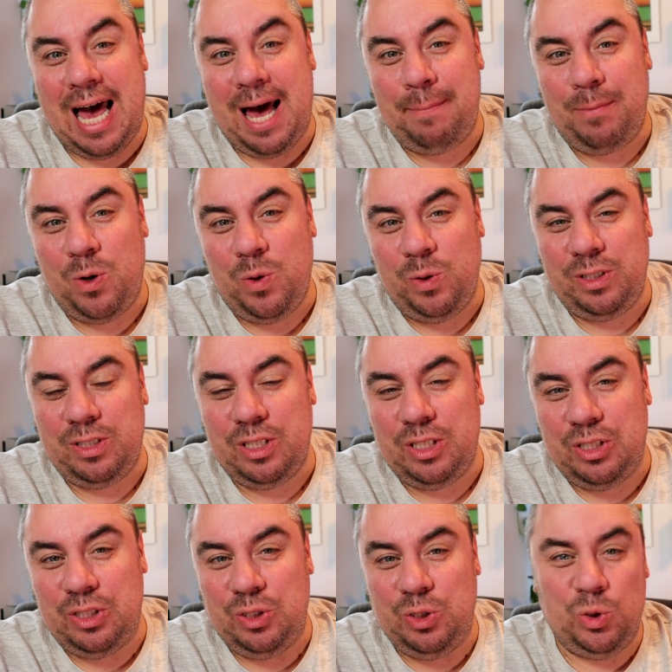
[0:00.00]
I'm going
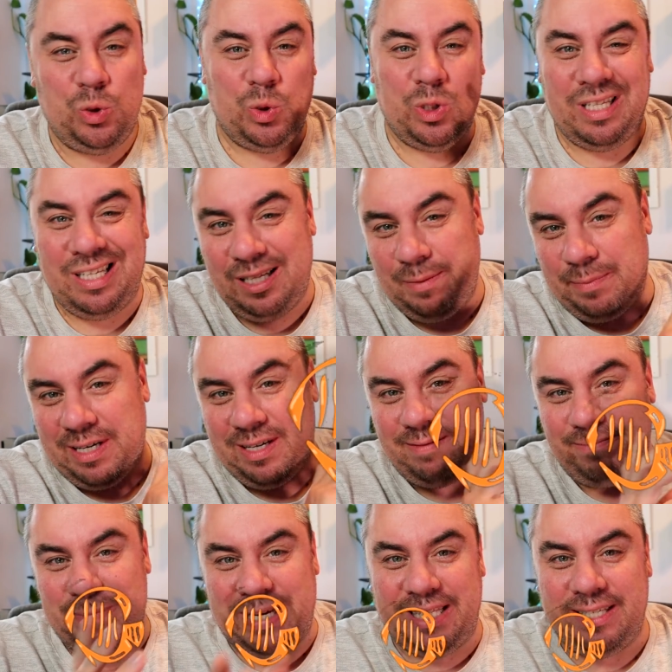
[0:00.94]
to do a little bit
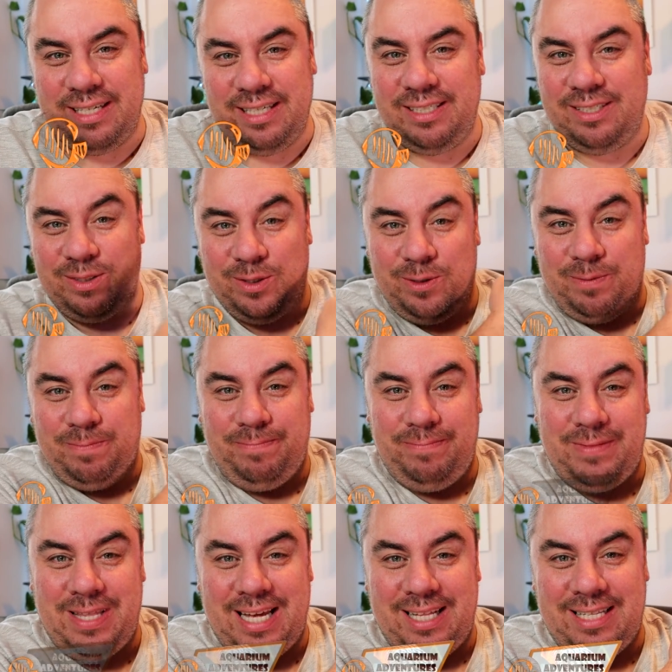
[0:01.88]
of maintenance, so
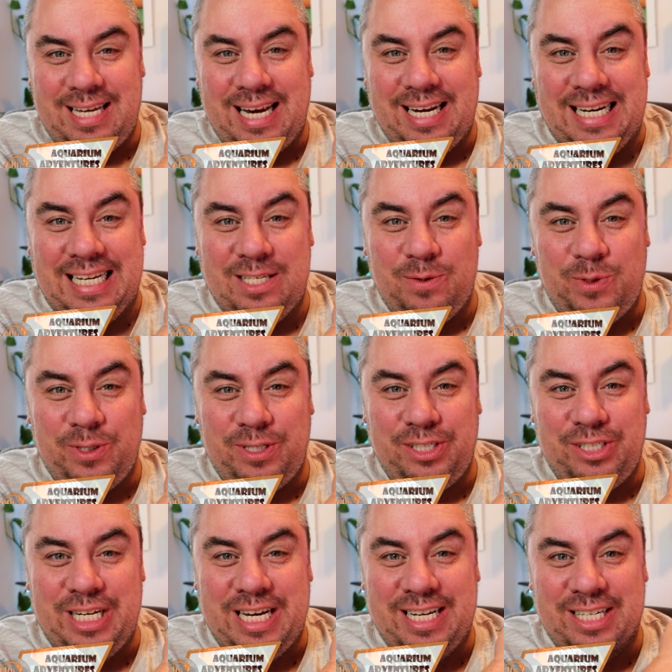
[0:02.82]
that tank needs a
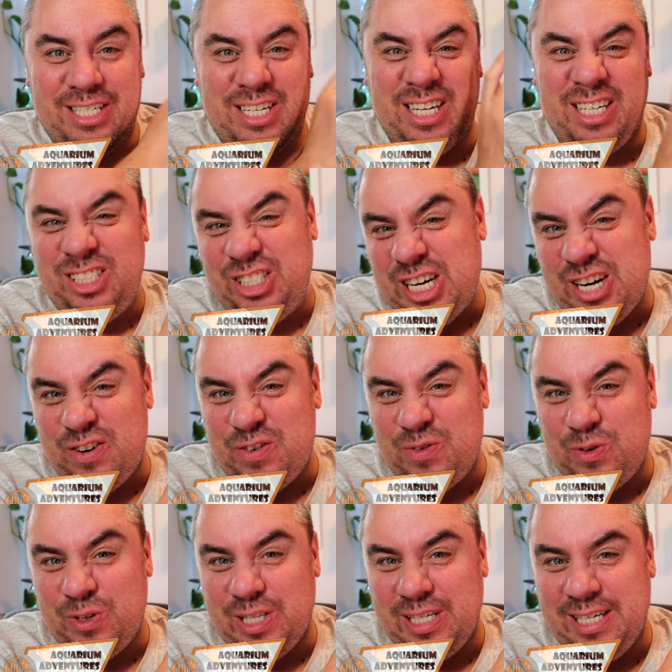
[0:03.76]
water change and a
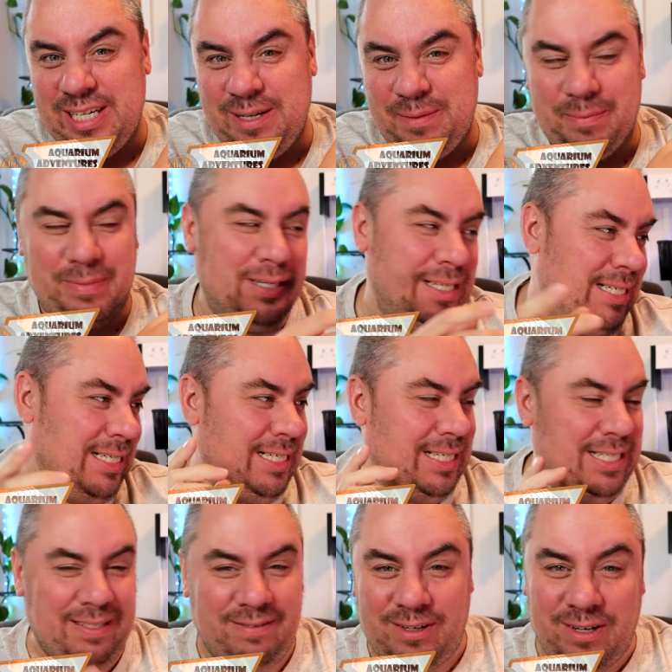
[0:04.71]
general cleanup.
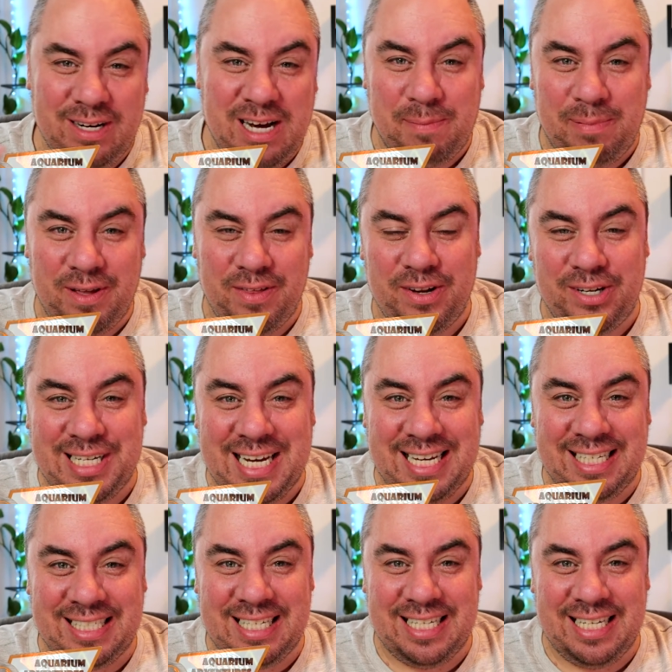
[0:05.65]
Got a couple other
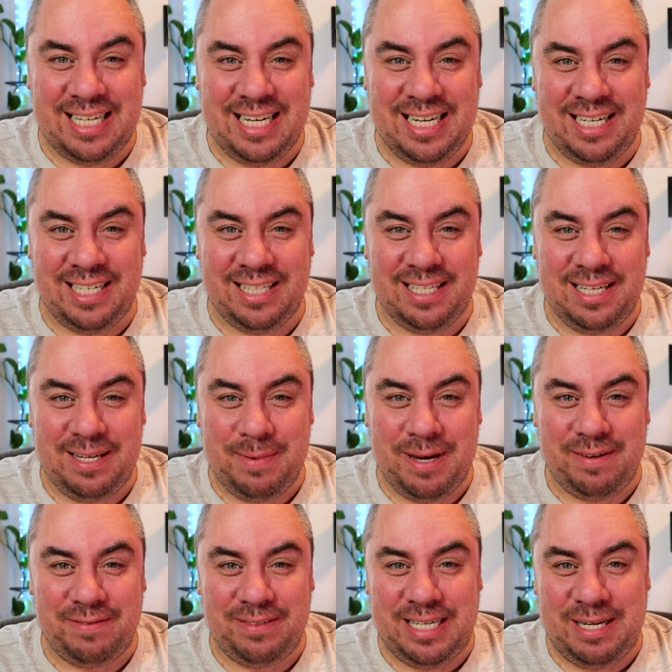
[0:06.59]
tanks in here that you
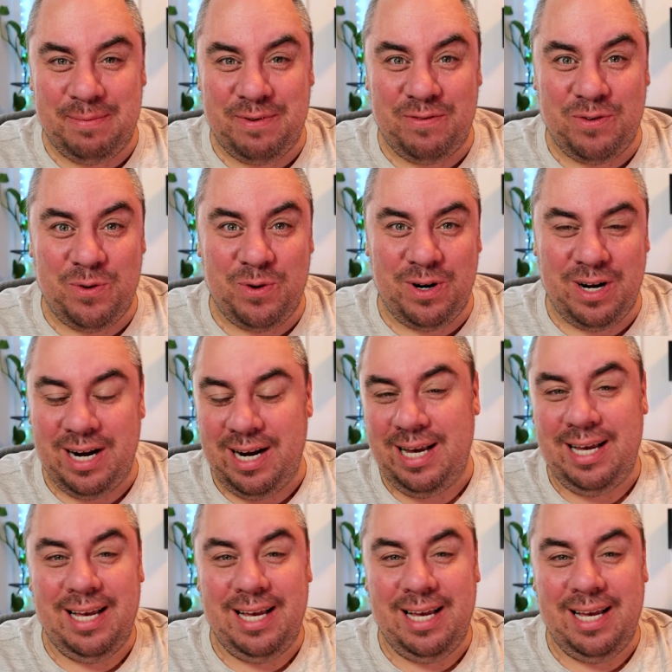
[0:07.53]
might have seen before.